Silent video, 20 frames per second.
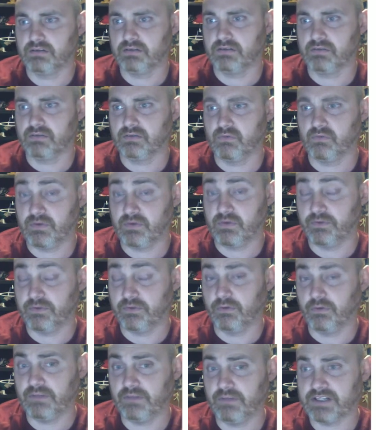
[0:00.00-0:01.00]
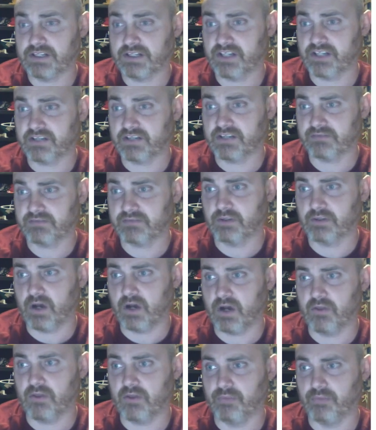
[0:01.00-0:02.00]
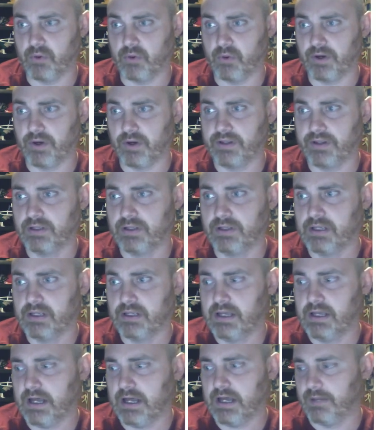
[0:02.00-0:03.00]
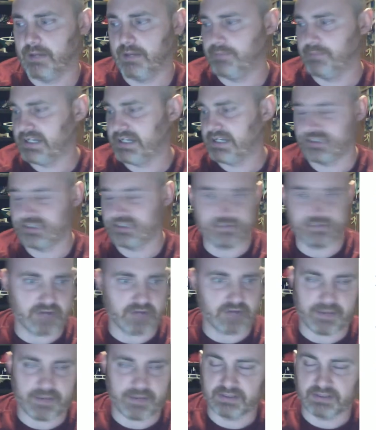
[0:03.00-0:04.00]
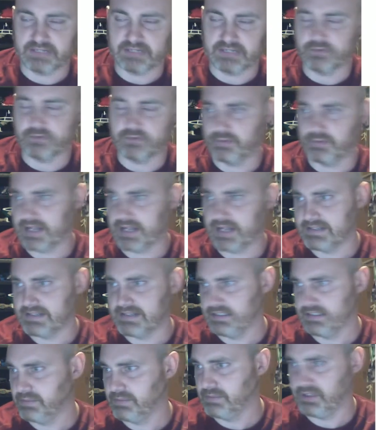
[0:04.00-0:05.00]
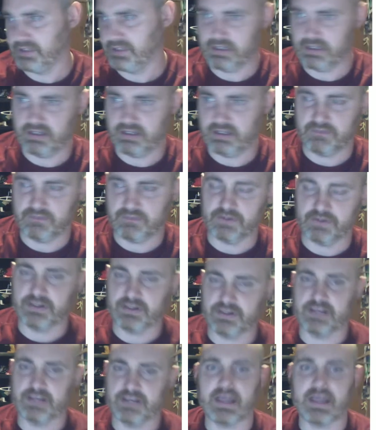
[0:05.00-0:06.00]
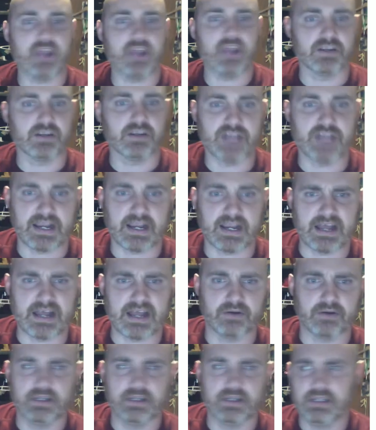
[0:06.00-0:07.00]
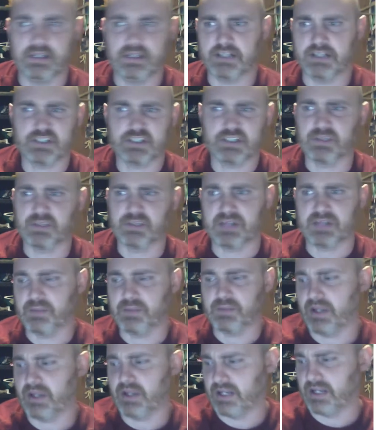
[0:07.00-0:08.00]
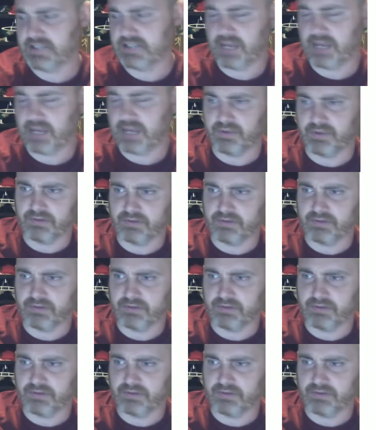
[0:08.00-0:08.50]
full-fledged TensorFlow on the board. I should have grabbed a link for it, but I didn't. But if you're into that, you can check it out. It's just something they plug in on top of the